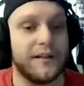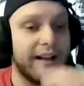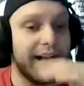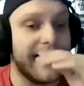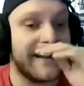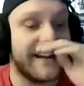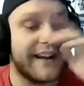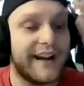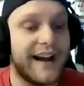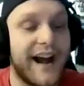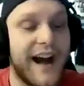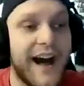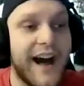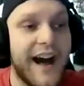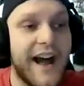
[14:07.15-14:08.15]
Like,
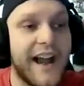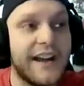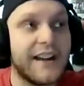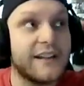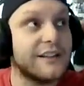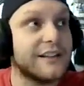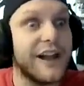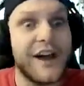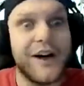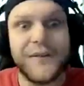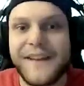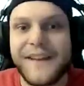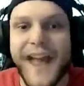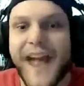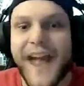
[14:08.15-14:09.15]
I love
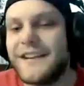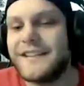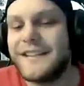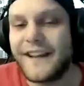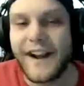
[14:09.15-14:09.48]
Yes.